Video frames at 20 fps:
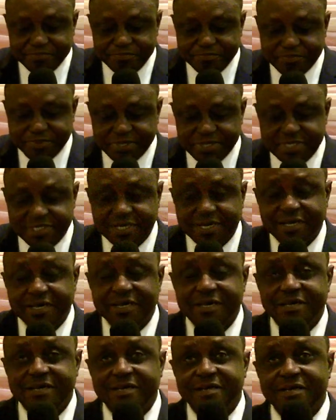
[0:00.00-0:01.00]
Peter
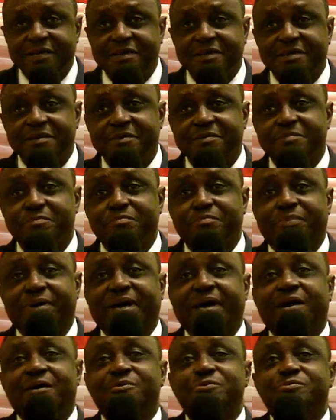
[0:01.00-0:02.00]

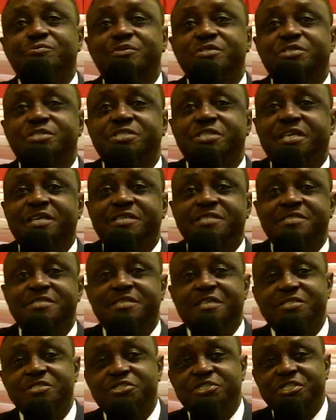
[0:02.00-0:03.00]
bound with chains
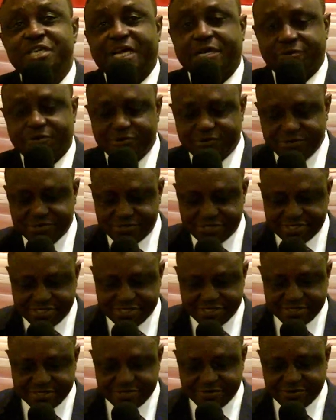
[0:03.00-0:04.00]
and shackles.
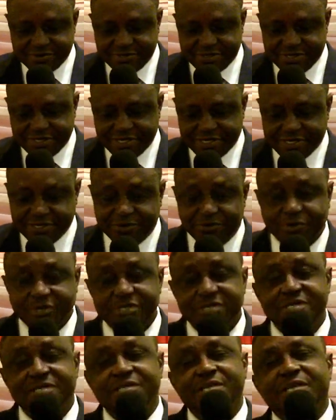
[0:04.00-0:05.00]
And he was
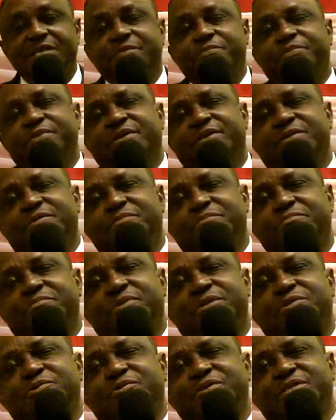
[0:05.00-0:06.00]
sleeping
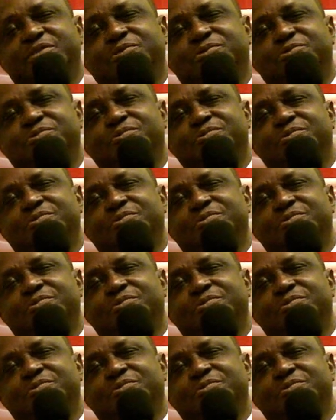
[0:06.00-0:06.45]
between two